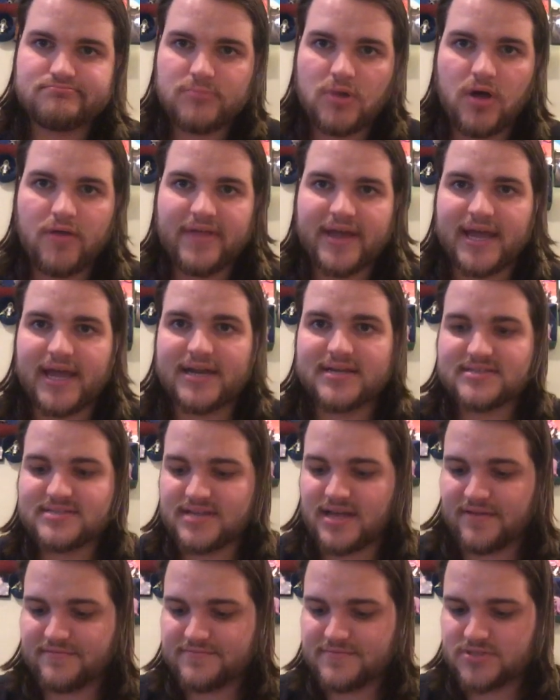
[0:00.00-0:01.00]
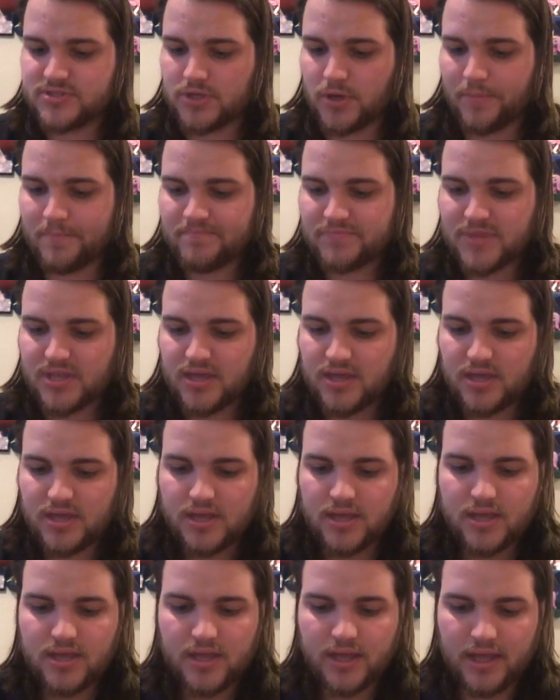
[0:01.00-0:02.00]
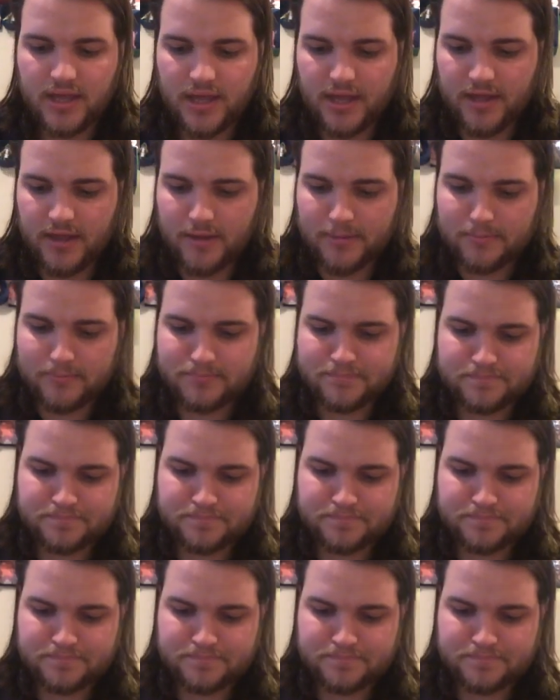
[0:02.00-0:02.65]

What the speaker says: all that kind of stuff. So so